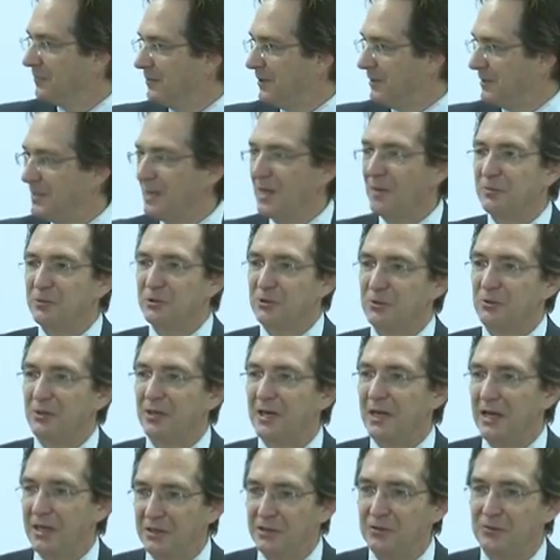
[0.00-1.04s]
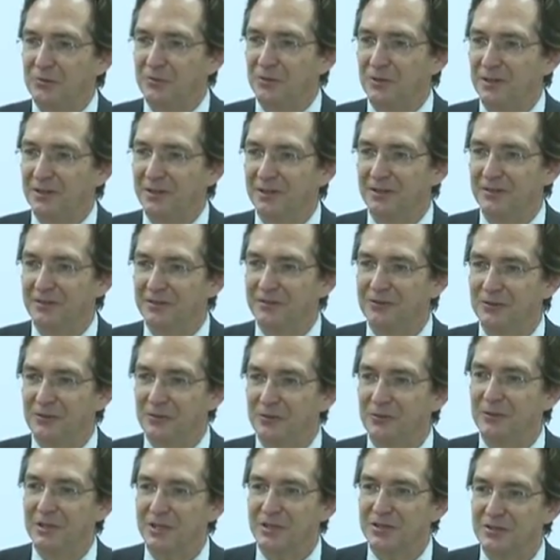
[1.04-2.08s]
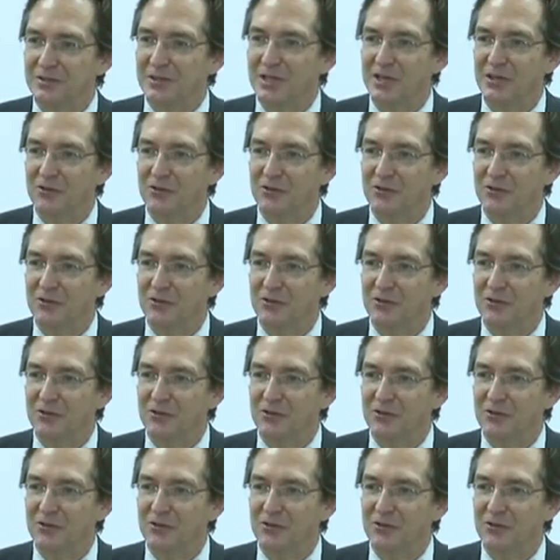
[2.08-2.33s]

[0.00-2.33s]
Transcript: the temperature at 93 degrees,